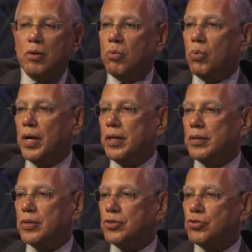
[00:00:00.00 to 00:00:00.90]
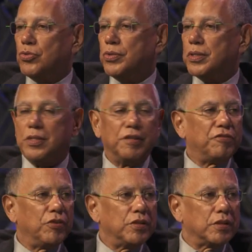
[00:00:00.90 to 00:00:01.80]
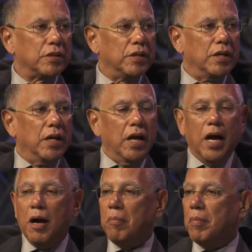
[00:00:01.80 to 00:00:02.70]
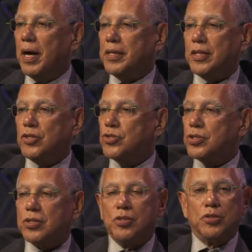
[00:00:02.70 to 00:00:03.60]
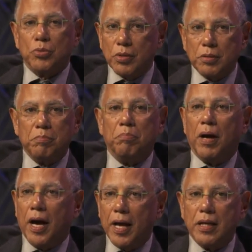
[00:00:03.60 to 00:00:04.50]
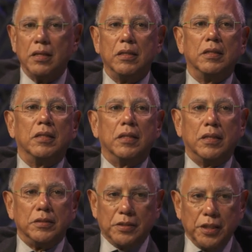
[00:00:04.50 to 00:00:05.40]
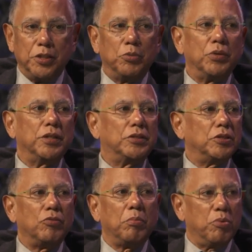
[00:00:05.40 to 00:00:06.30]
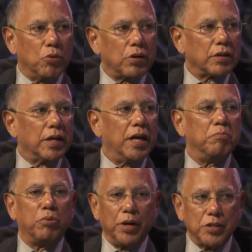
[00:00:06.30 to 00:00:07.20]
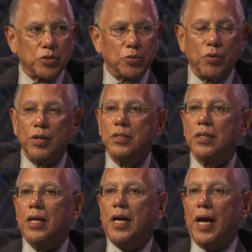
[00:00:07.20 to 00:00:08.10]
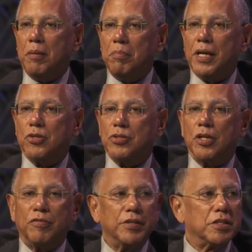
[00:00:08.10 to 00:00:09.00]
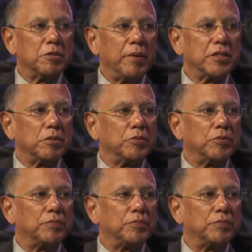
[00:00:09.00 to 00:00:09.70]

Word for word: when the truth is different. Um, I think you just do it by continuing to report and break stories and make yourself indispensable.